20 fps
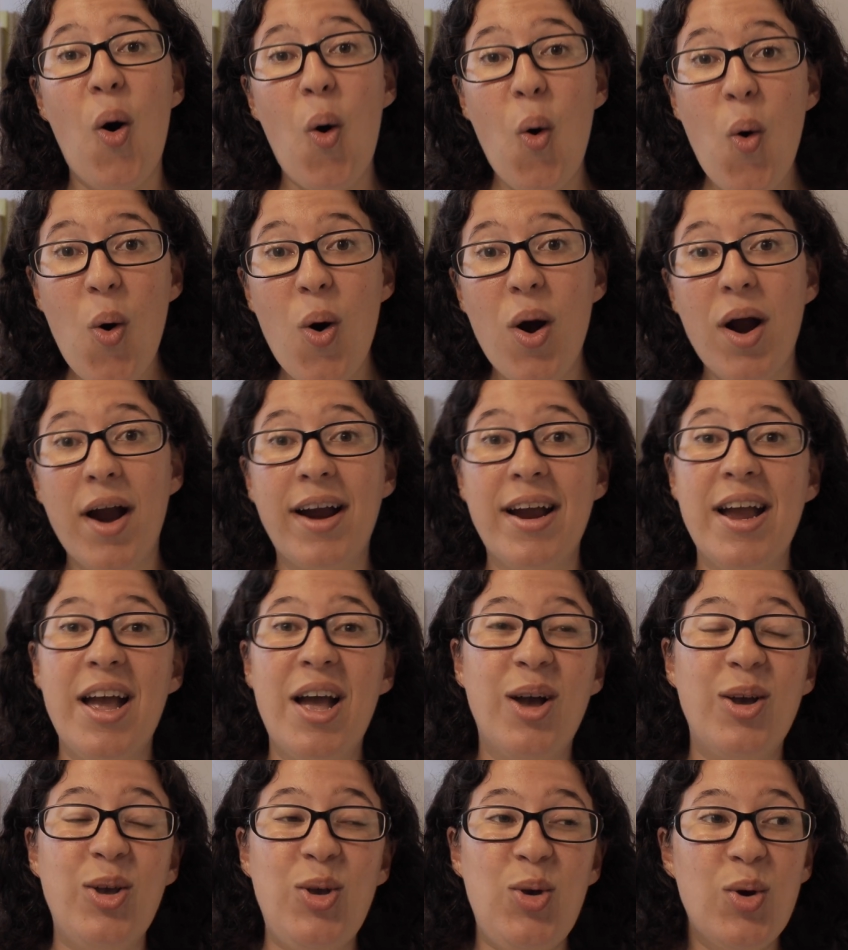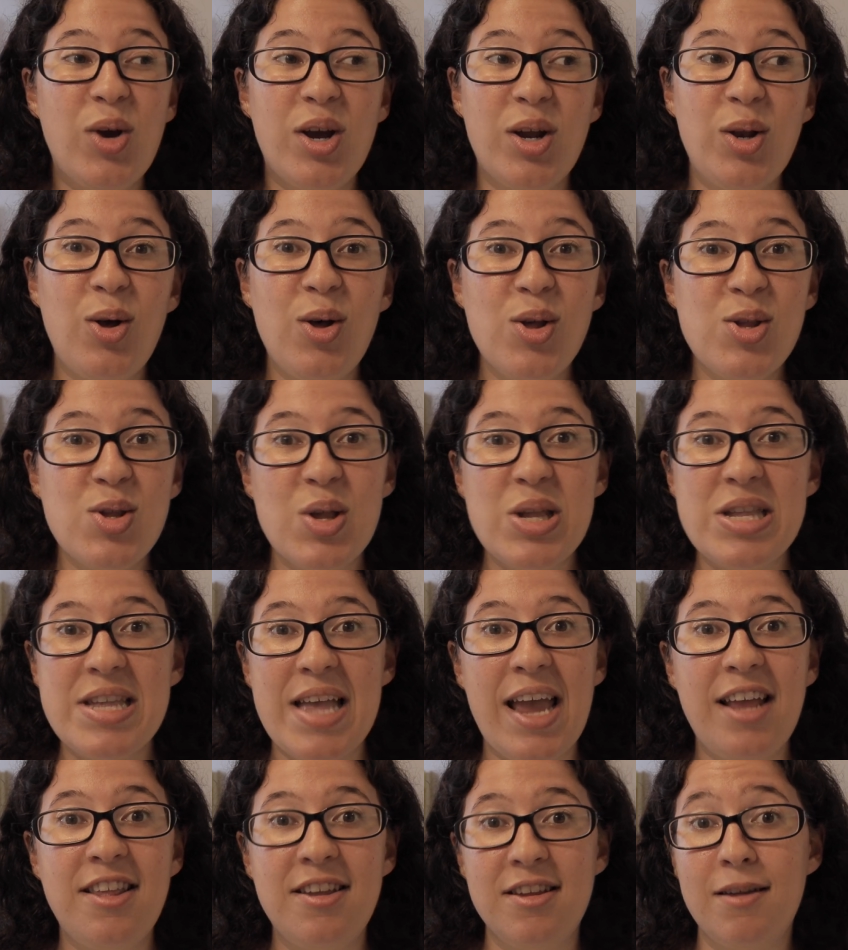Or you can also
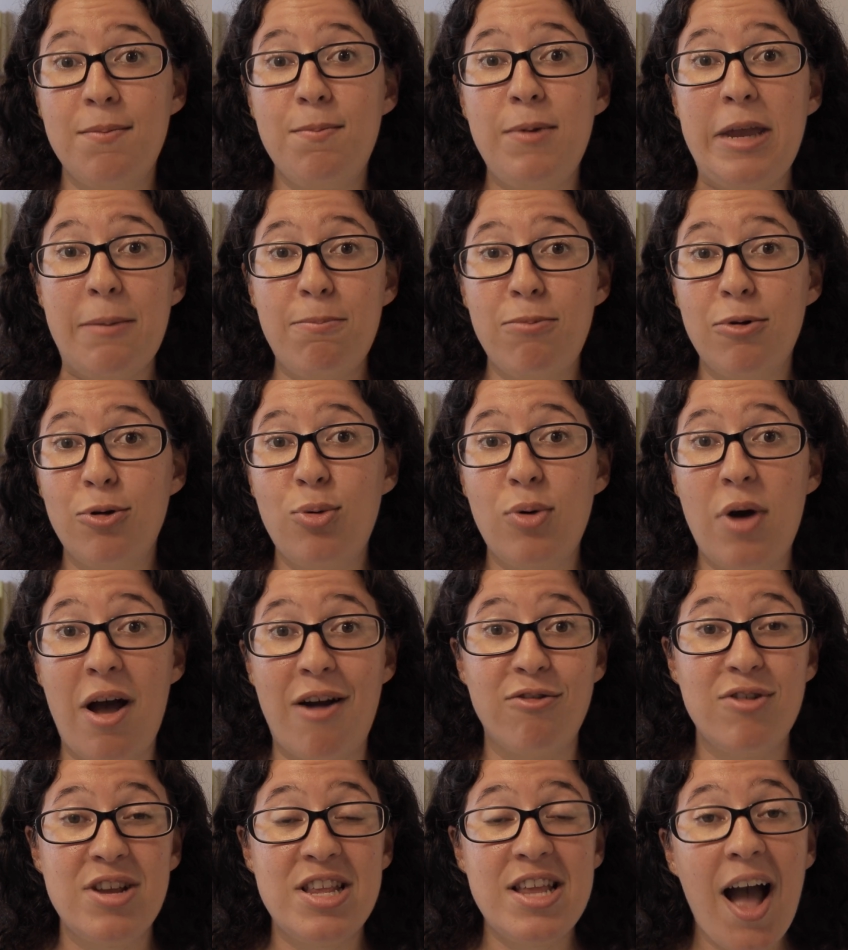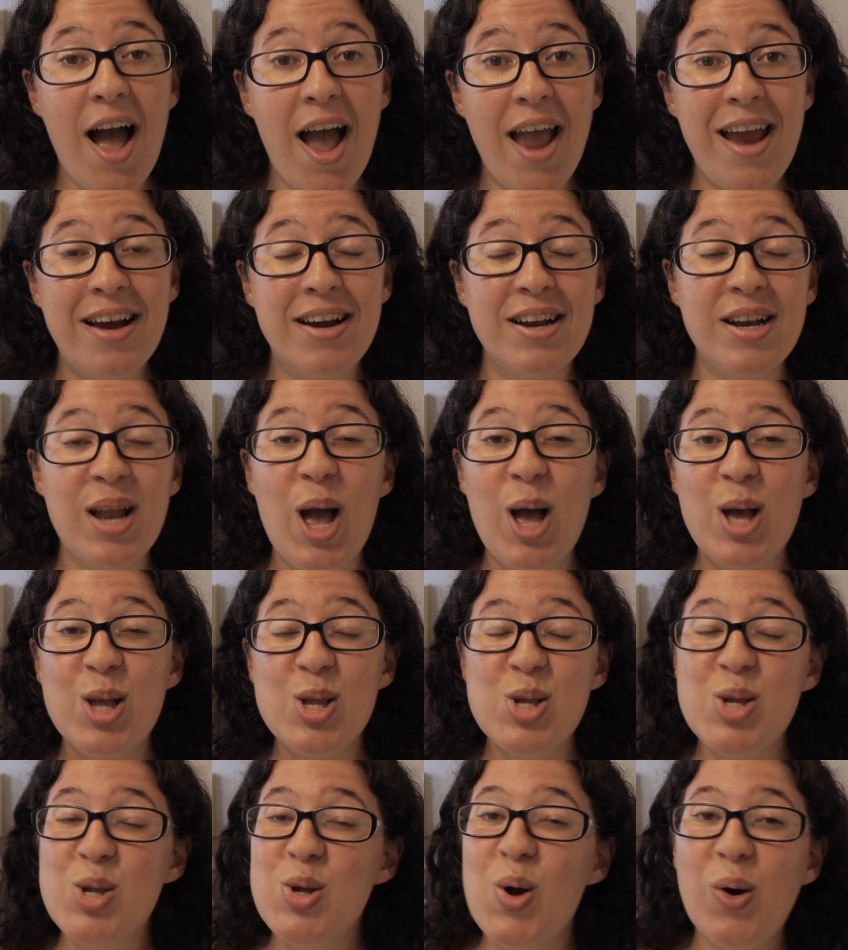say to the people who have retired,
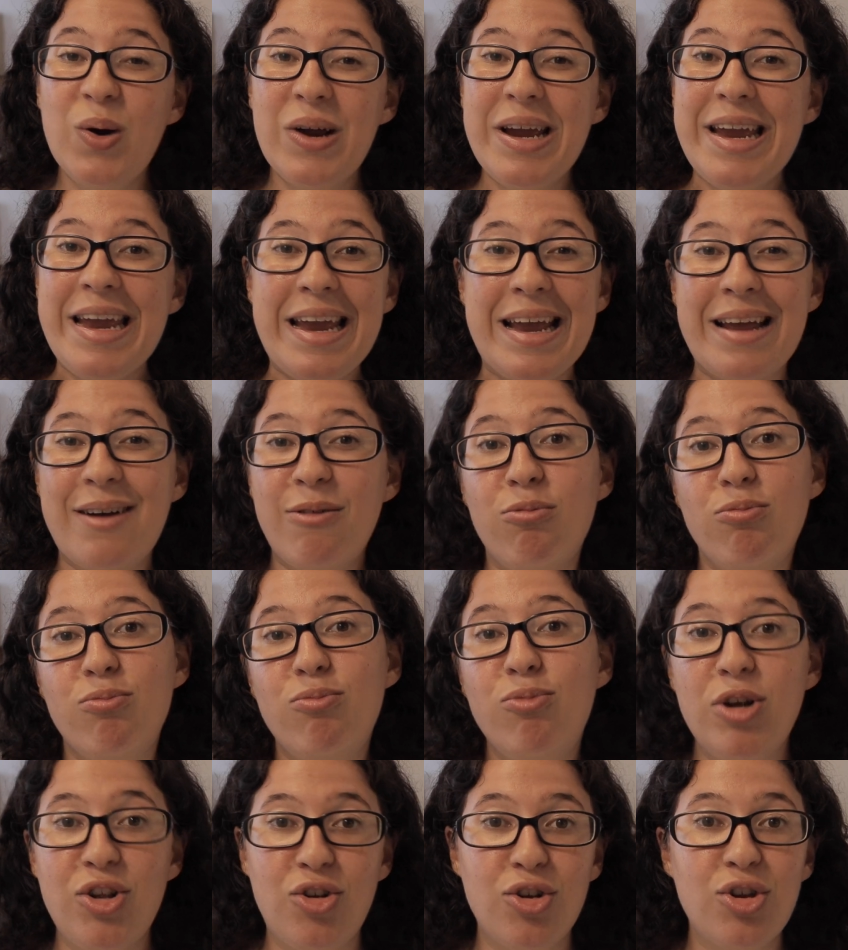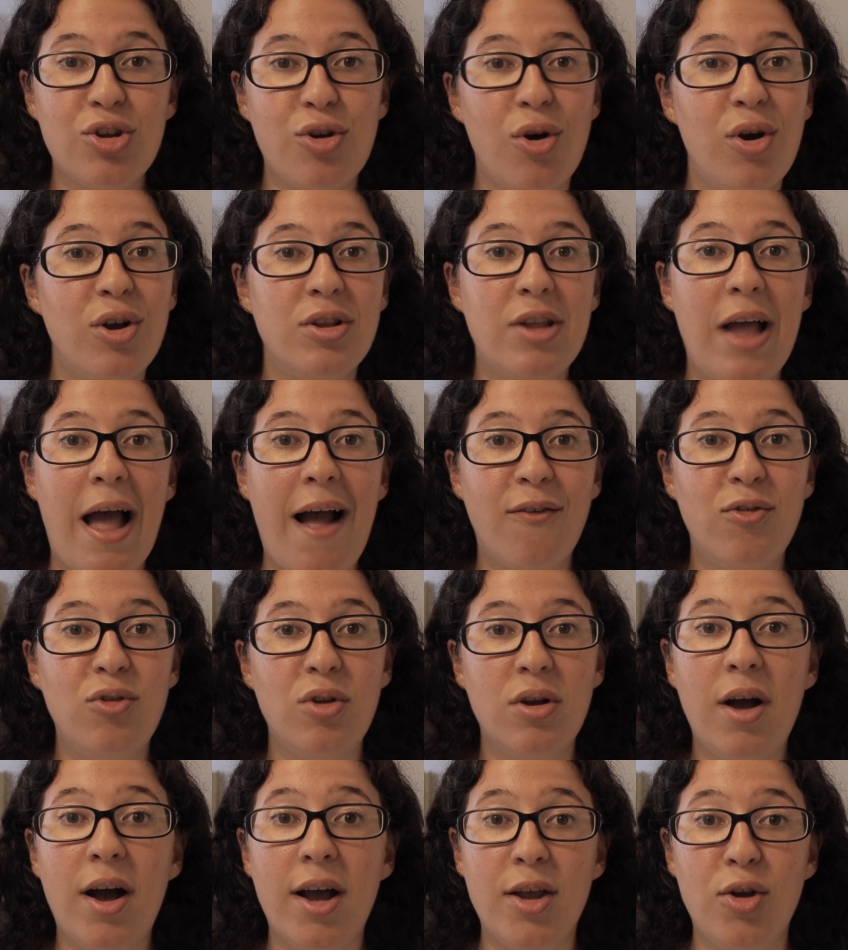sorry, we're just going to have
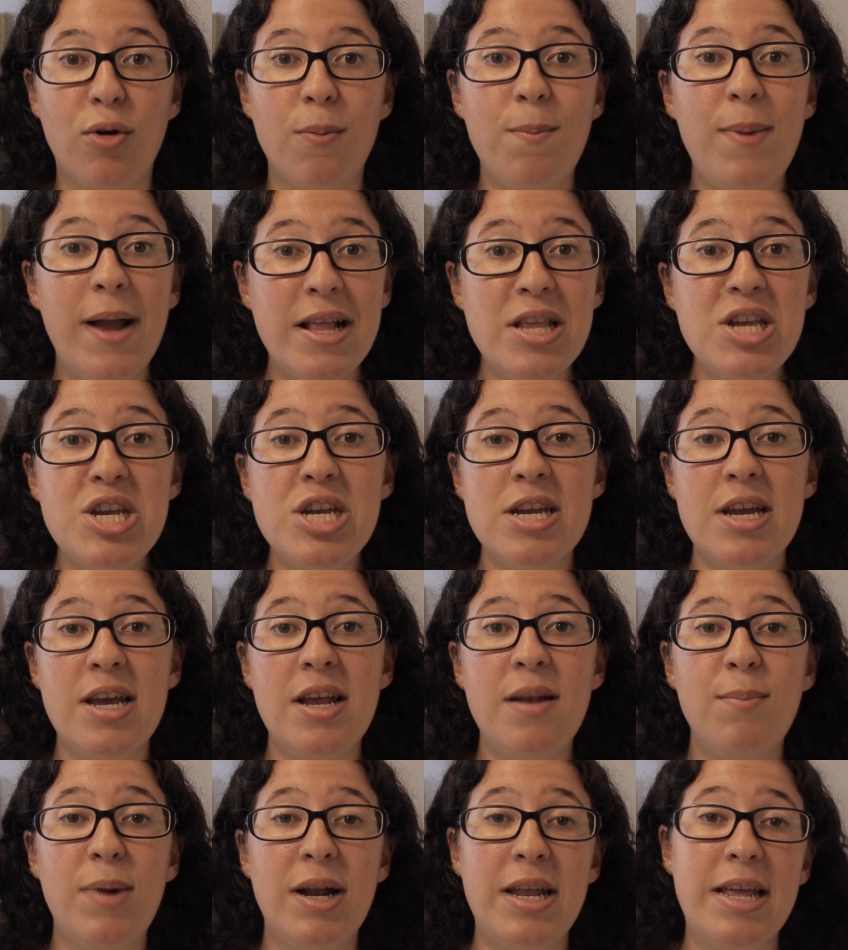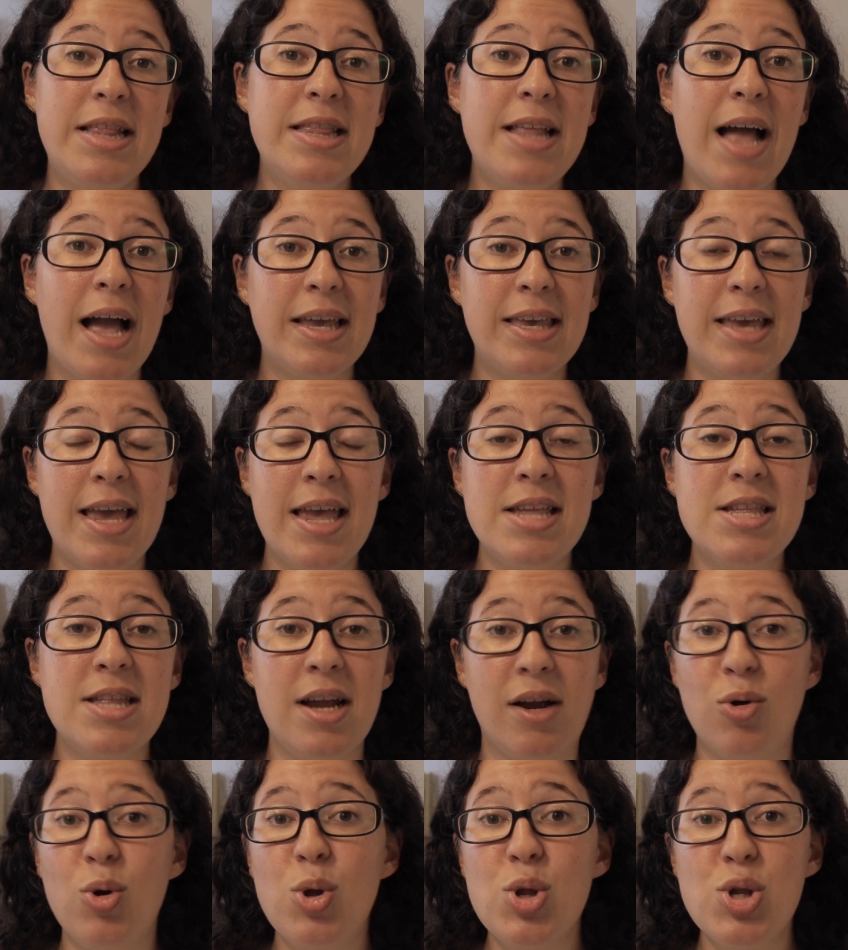to cut your pension. But in that case,
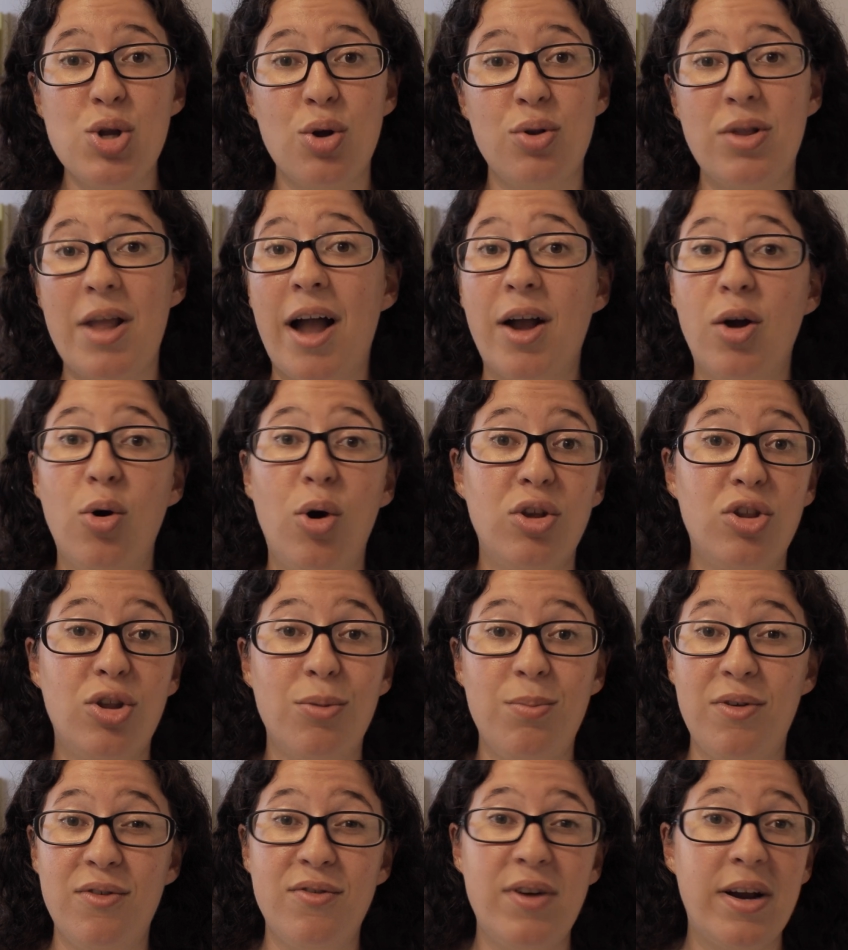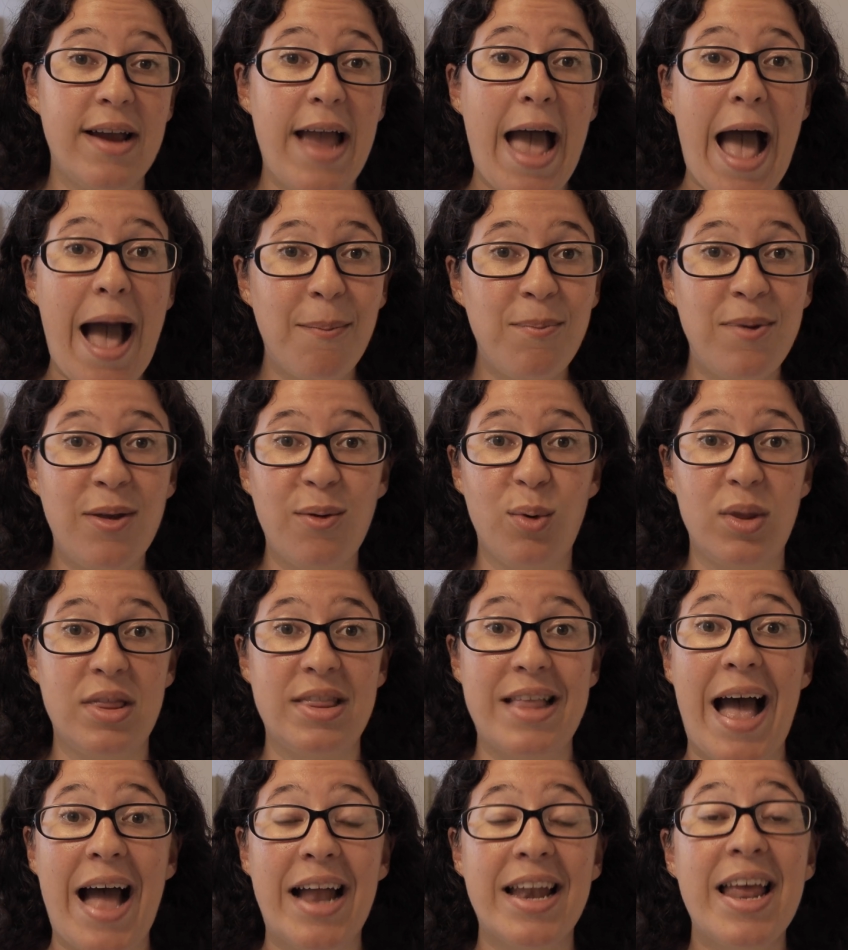they're also not going to be very happy with
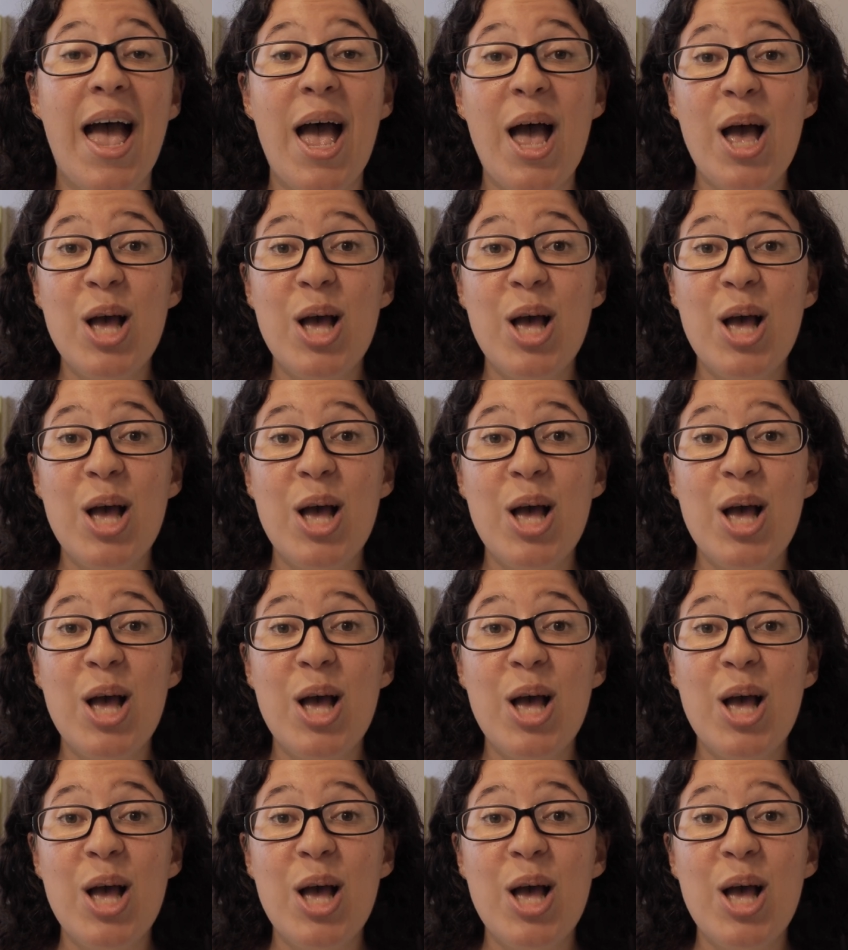that.